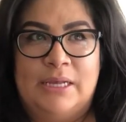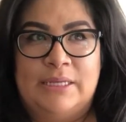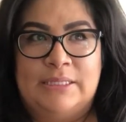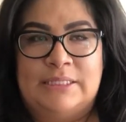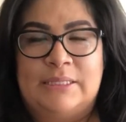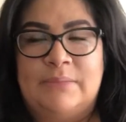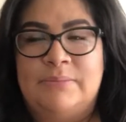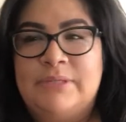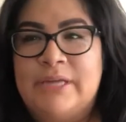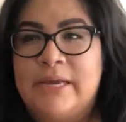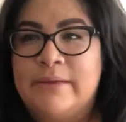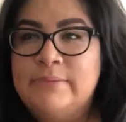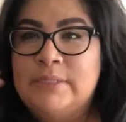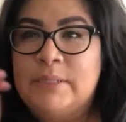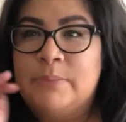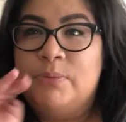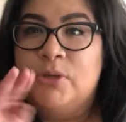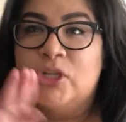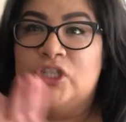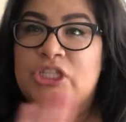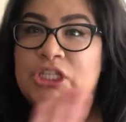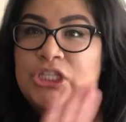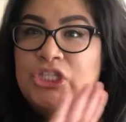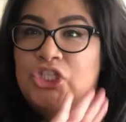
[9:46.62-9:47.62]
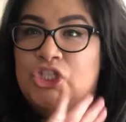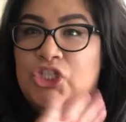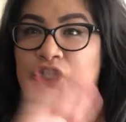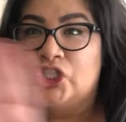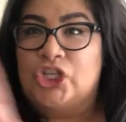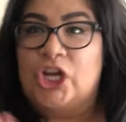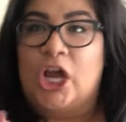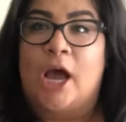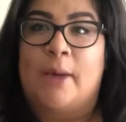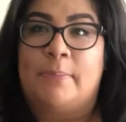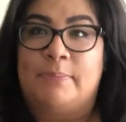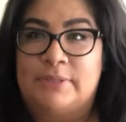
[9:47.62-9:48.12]
sometimes it puts a
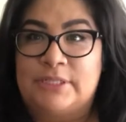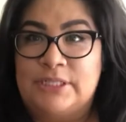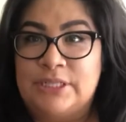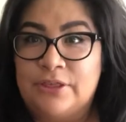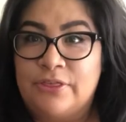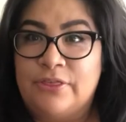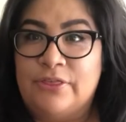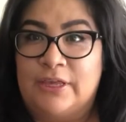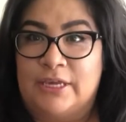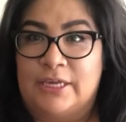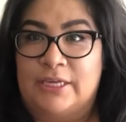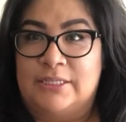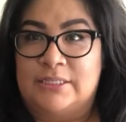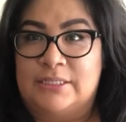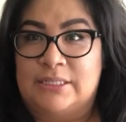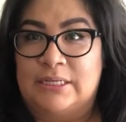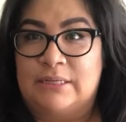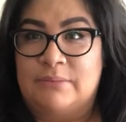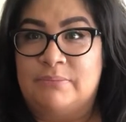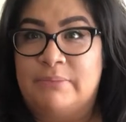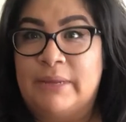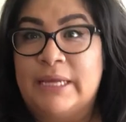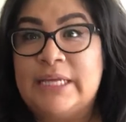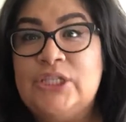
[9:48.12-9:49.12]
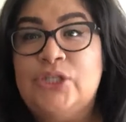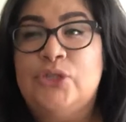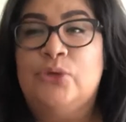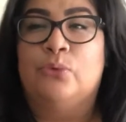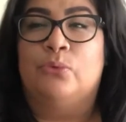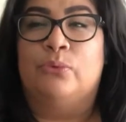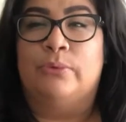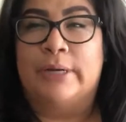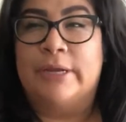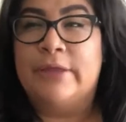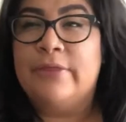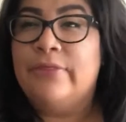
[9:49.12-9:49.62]
stop to things and makes you
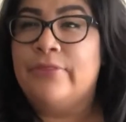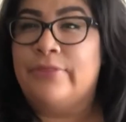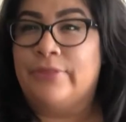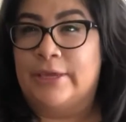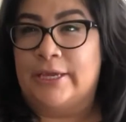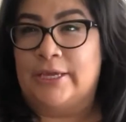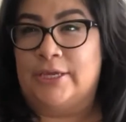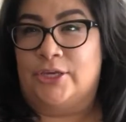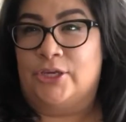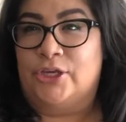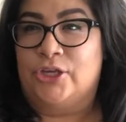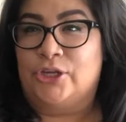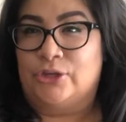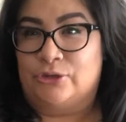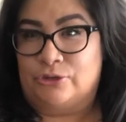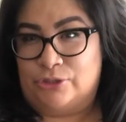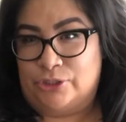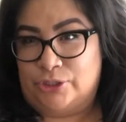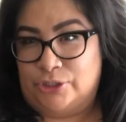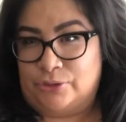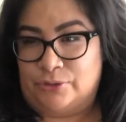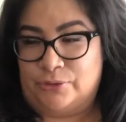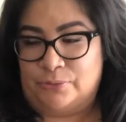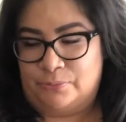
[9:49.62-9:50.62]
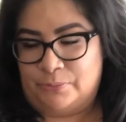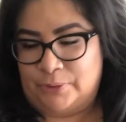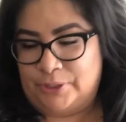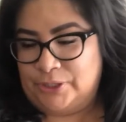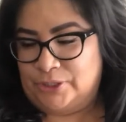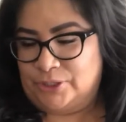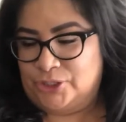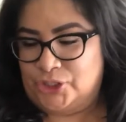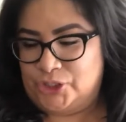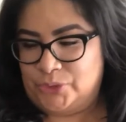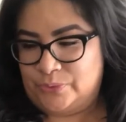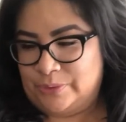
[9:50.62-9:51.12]
rethink your, your, what
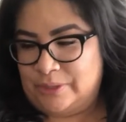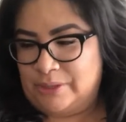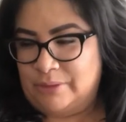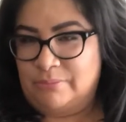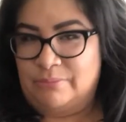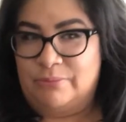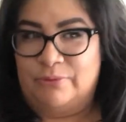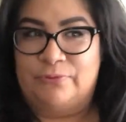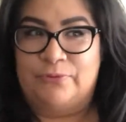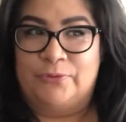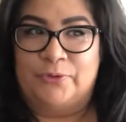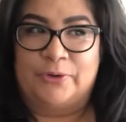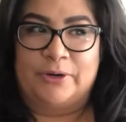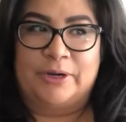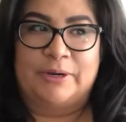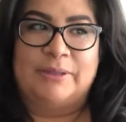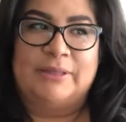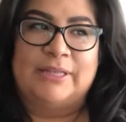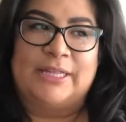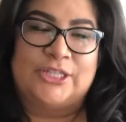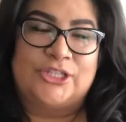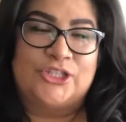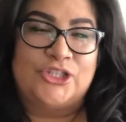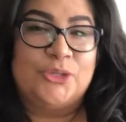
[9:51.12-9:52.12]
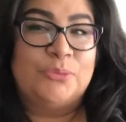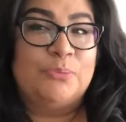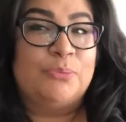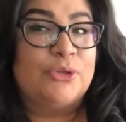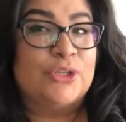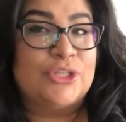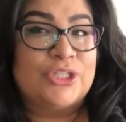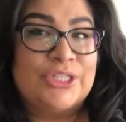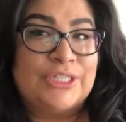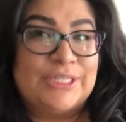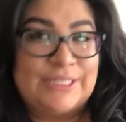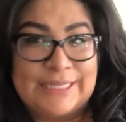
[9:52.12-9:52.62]
you're doing before it lets you
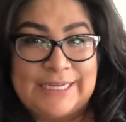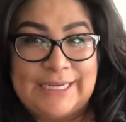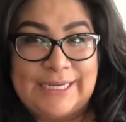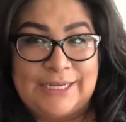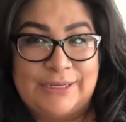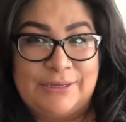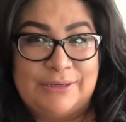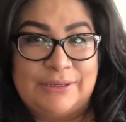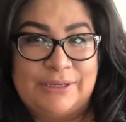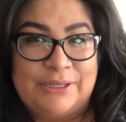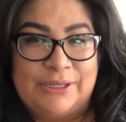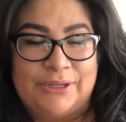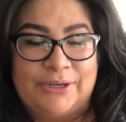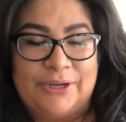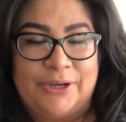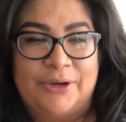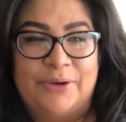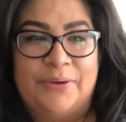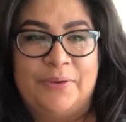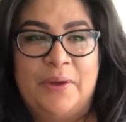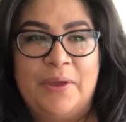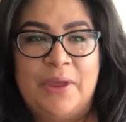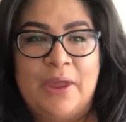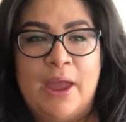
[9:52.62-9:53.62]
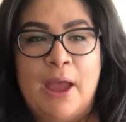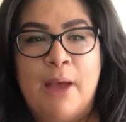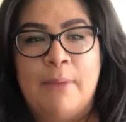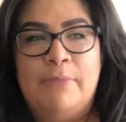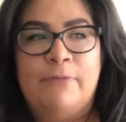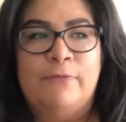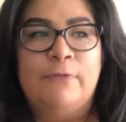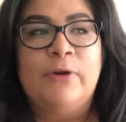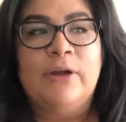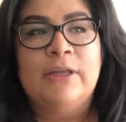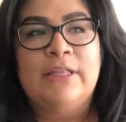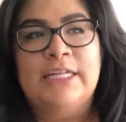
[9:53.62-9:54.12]
proceed, you know?
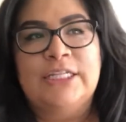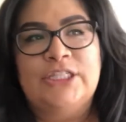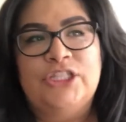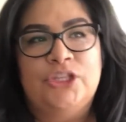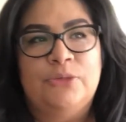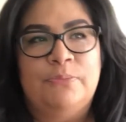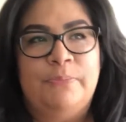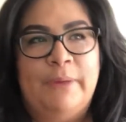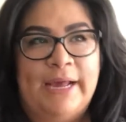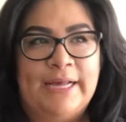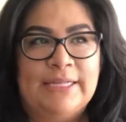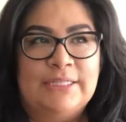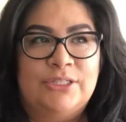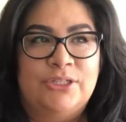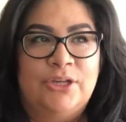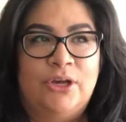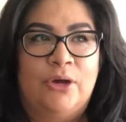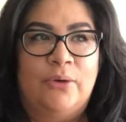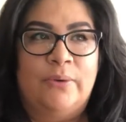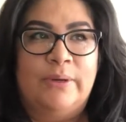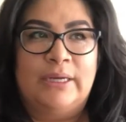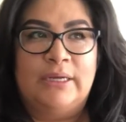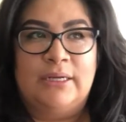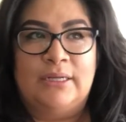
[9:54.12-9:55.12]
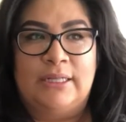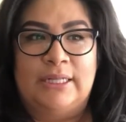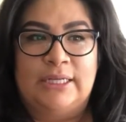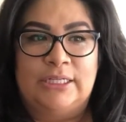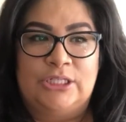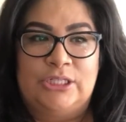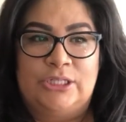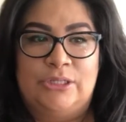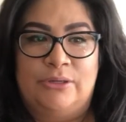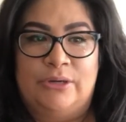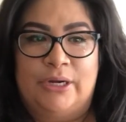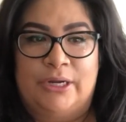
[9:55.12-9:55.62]
Before it lets you pass go and
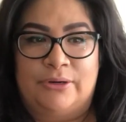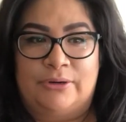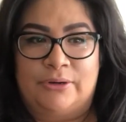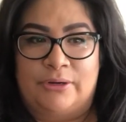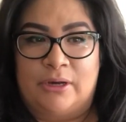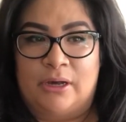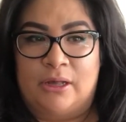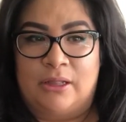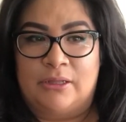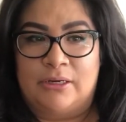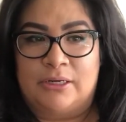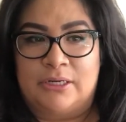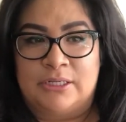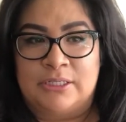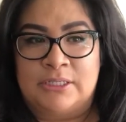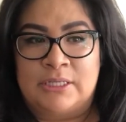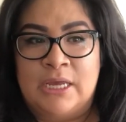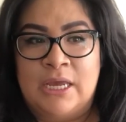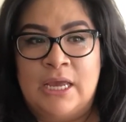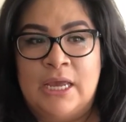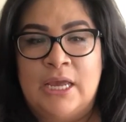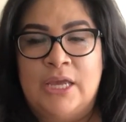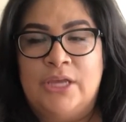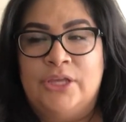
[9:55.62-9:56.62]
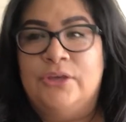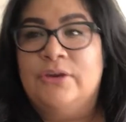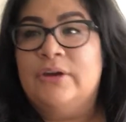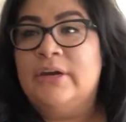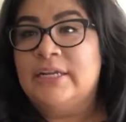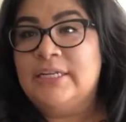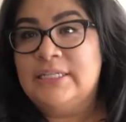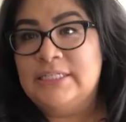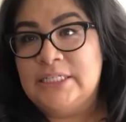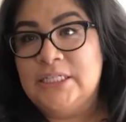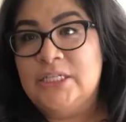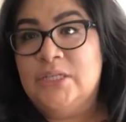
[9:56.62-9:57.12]
collect $200, you
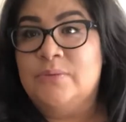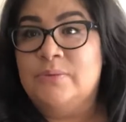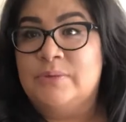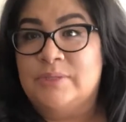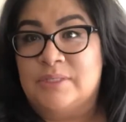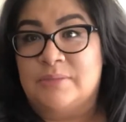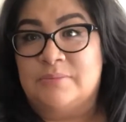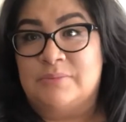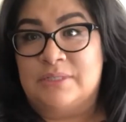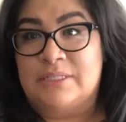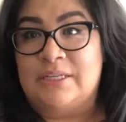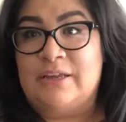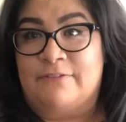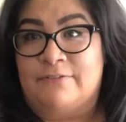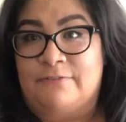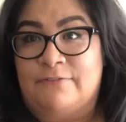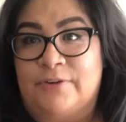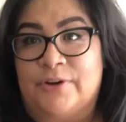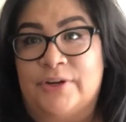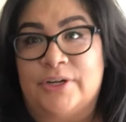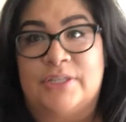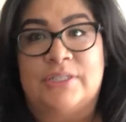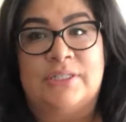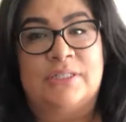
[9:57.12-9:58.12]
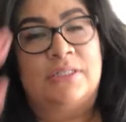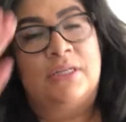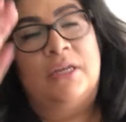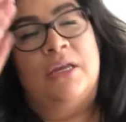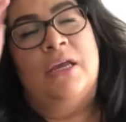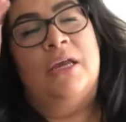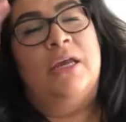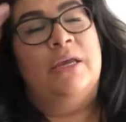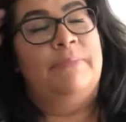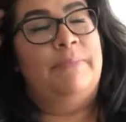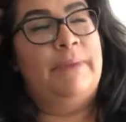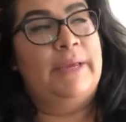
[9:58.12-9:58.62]
gotta deal with some stuff first,
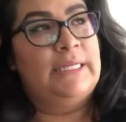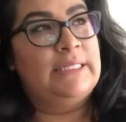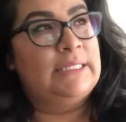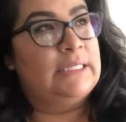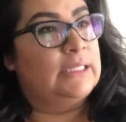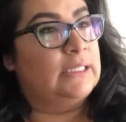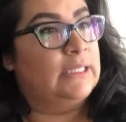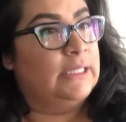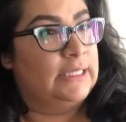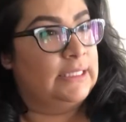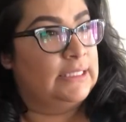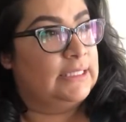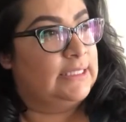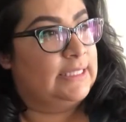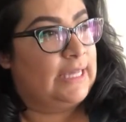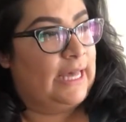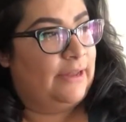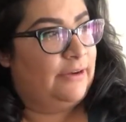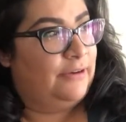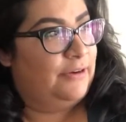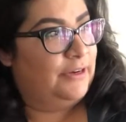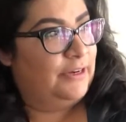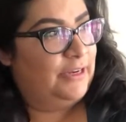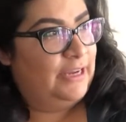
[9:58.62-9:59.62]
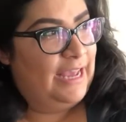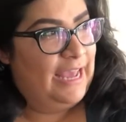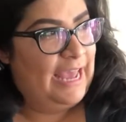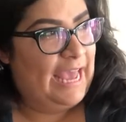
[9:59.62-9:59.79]
basically is Saturn.